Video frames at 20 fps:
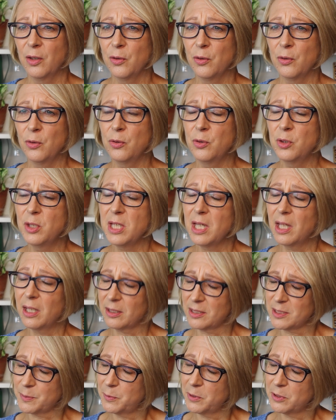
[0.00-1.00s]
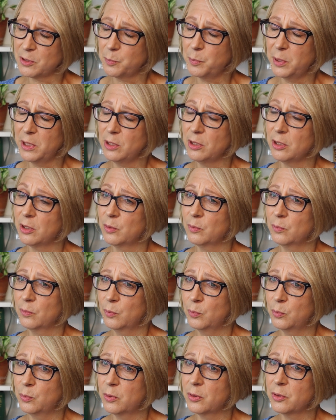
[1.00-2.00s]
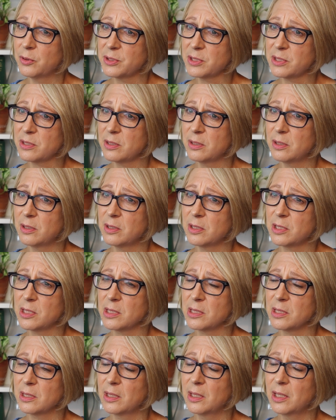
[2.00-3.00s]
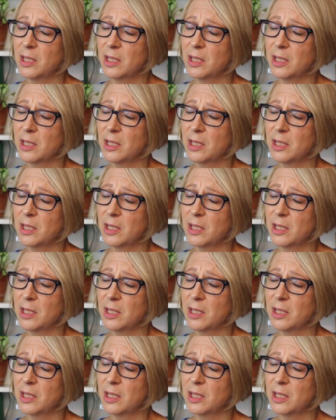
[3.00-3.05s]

The expert opinion was that